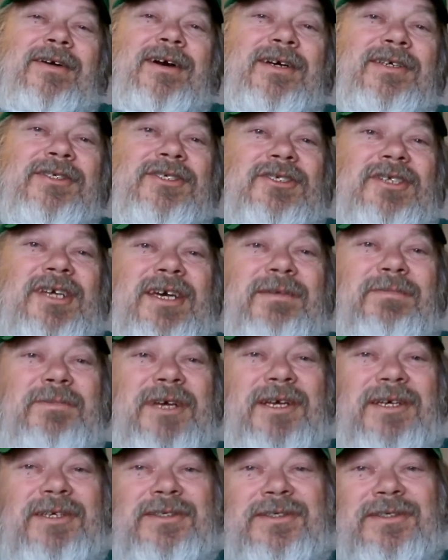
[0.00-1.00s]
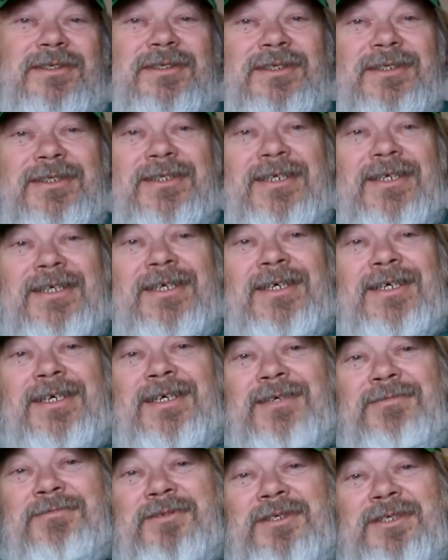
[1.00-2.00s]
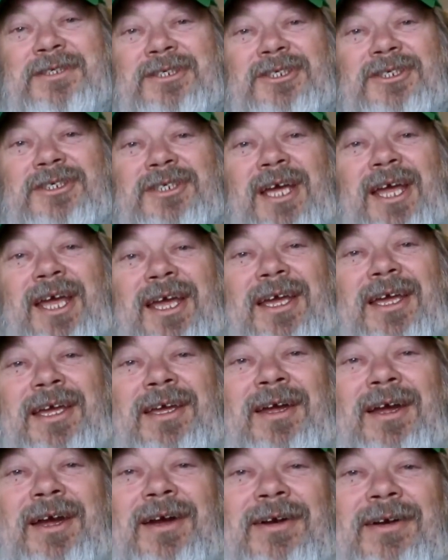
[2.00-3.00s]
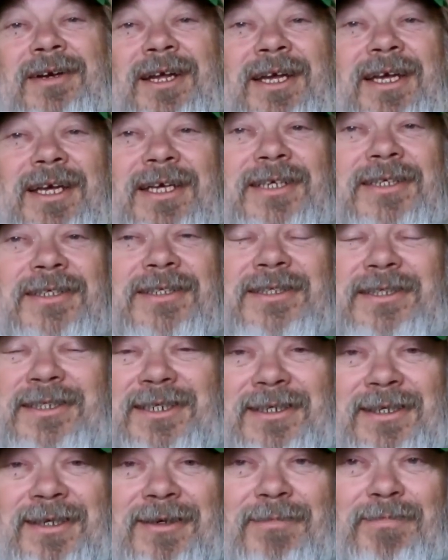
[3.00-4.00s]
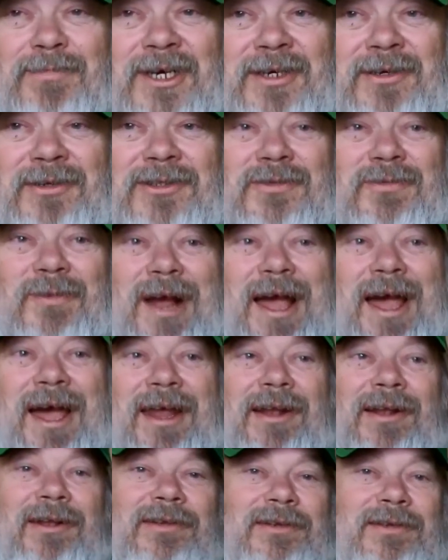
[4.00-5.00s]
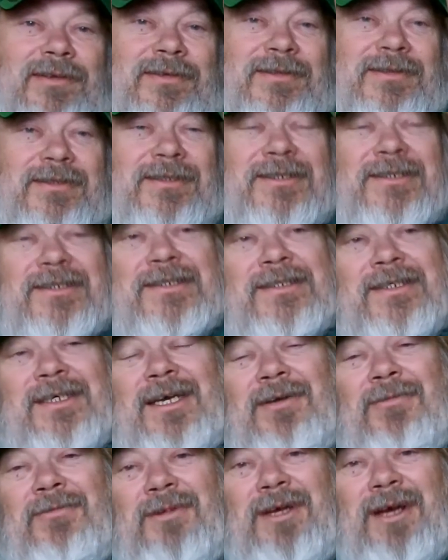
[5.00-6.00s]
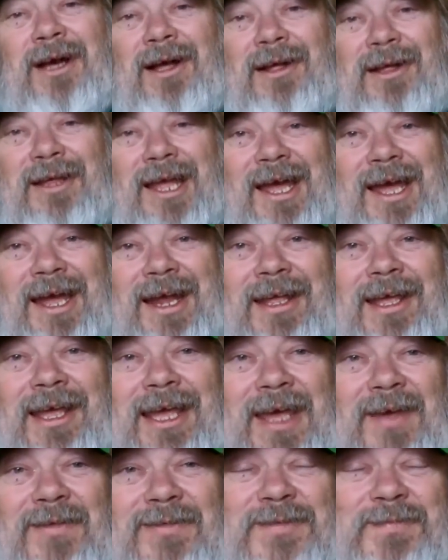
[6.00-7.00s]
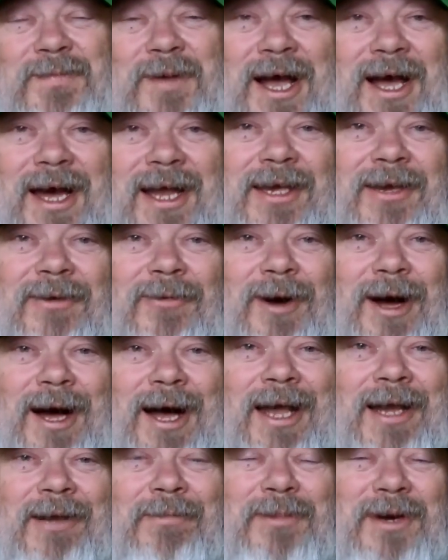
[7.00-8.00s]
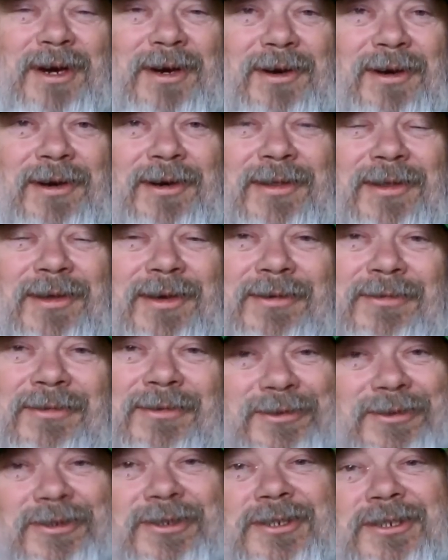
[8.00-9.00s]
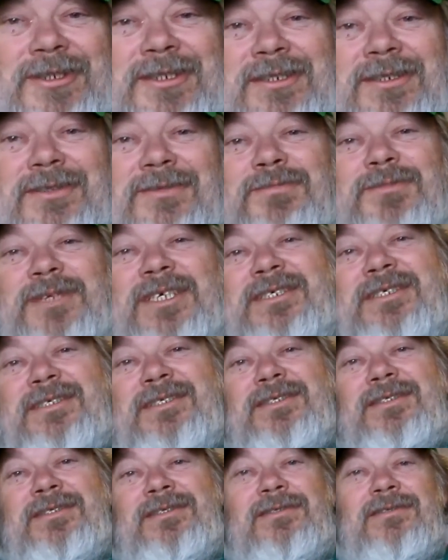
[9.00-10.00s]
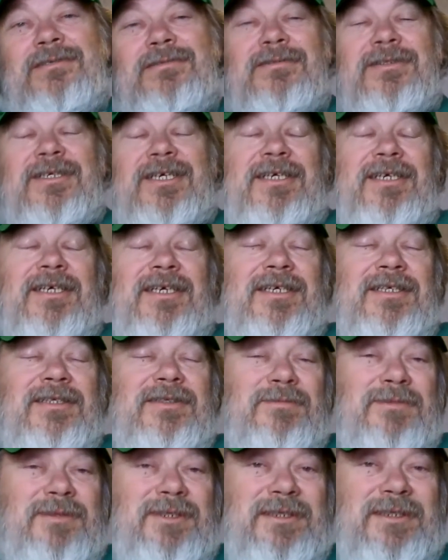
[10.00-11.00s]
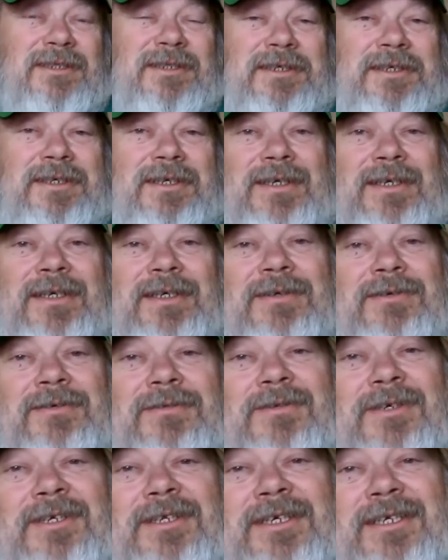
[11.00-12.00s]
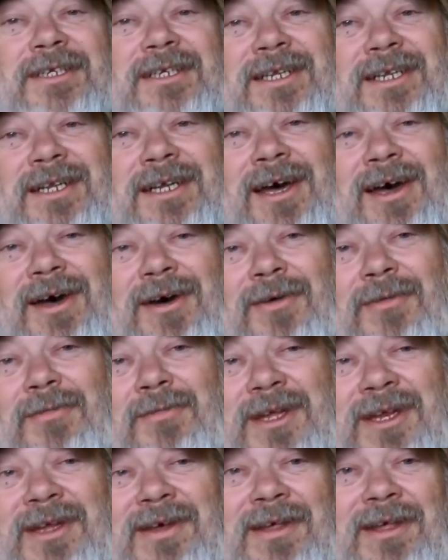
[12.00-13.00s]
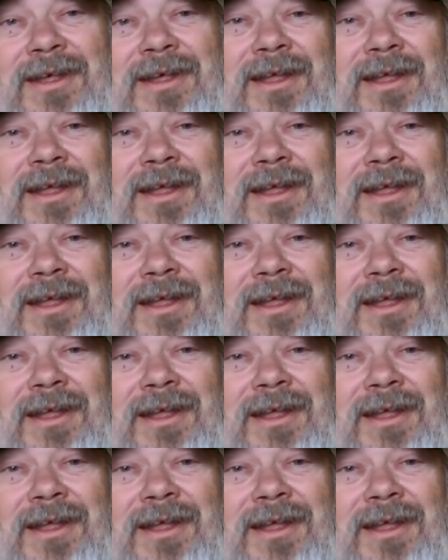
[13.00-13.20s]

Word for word: our stomachs, and we'd shake our knees until our boots rattled. We all kind of gave Spotty a wide berth. Of course, you know, being little kids, we, we didn't know, but